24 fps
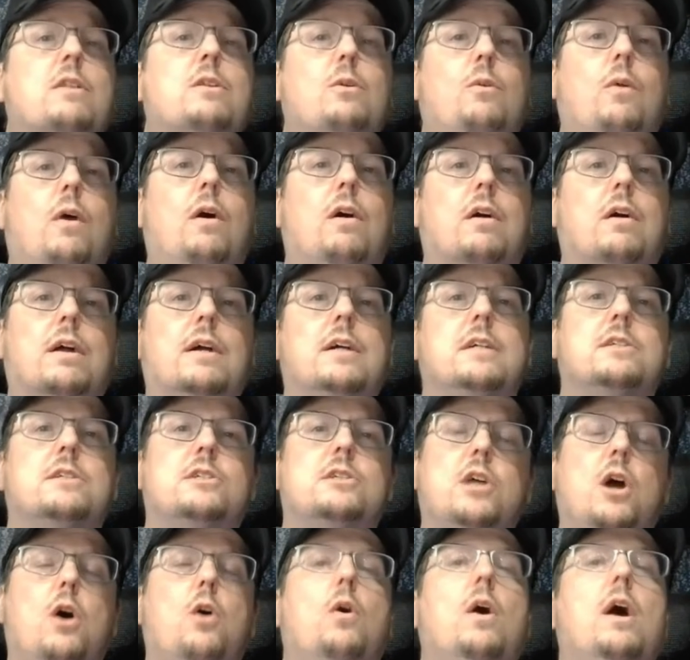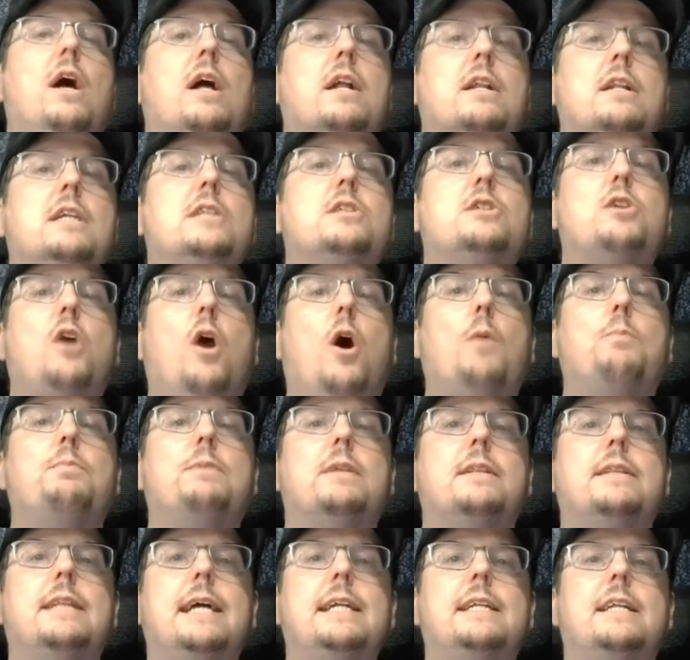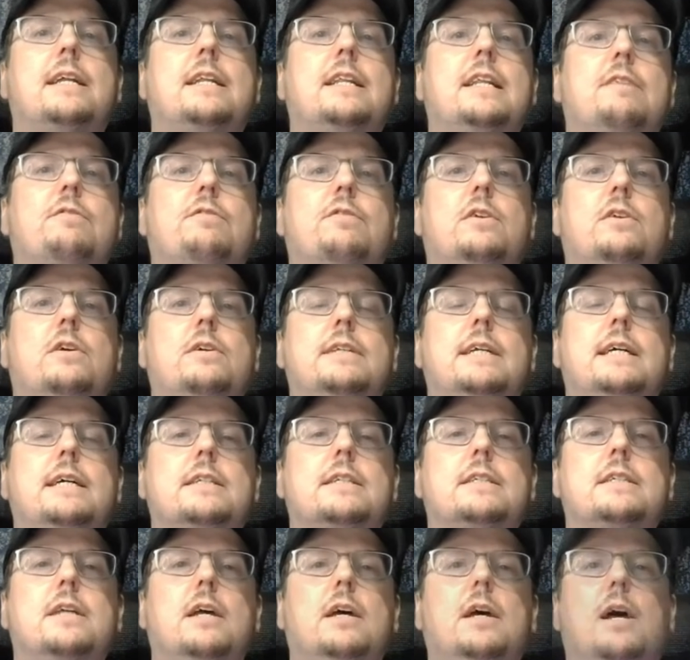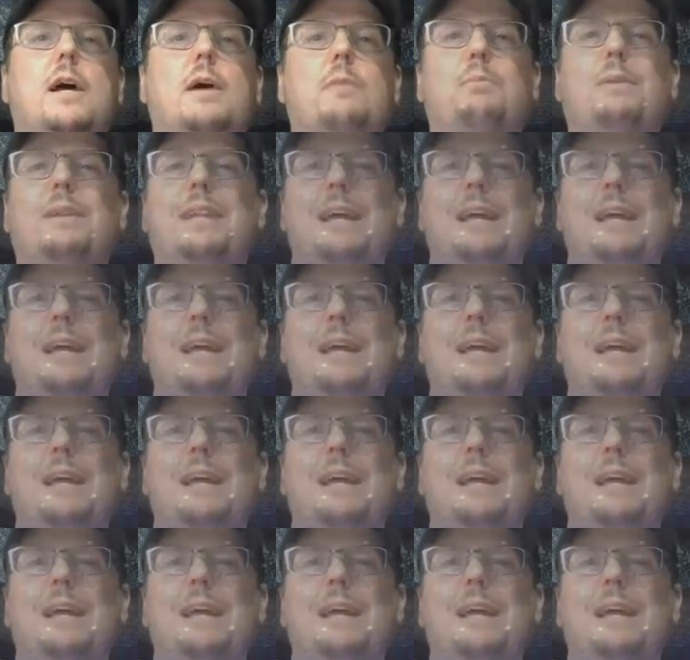the walk. So let's hope that they deliver on this. But